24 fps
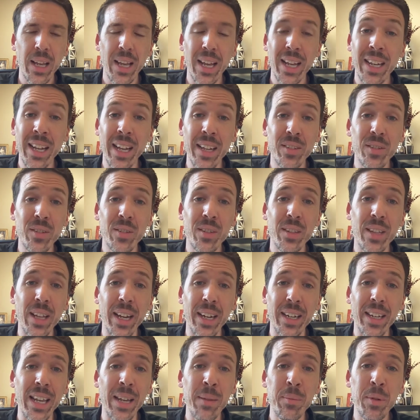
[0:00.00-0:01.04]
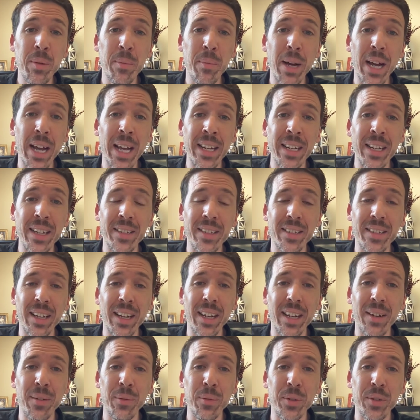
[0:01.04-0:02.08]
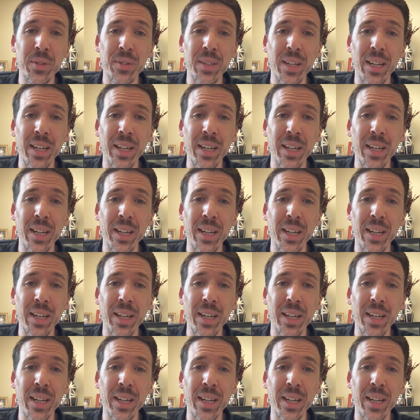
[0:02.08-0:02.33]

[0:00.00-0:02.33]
And that came to mind as I was